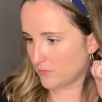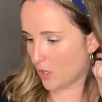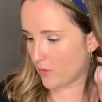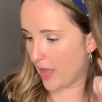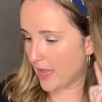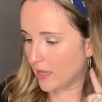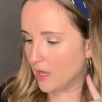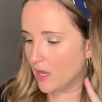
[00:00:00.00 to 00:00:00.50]

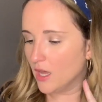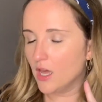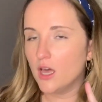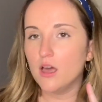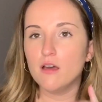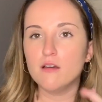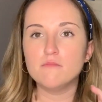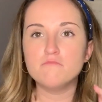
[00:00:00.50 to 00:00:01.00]
Okay,
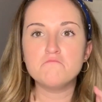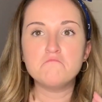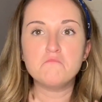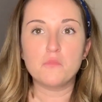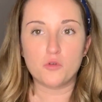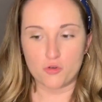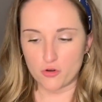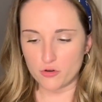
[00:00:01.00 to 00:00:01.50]

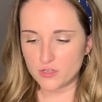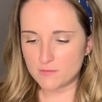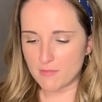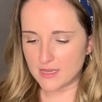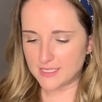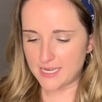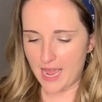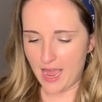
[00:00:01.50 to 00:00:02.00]
cruise
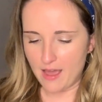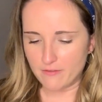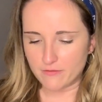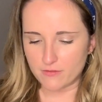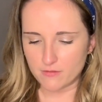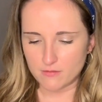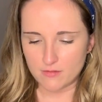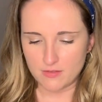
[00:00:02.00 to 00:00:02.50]

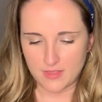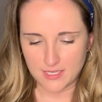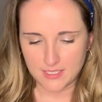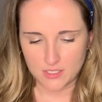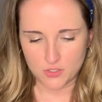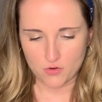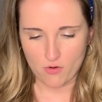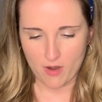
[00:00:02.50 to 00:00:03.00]
must-have. This
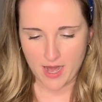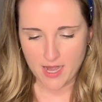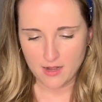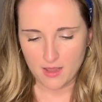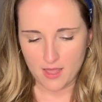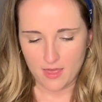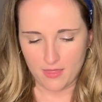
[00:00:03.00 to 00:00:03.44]
is great.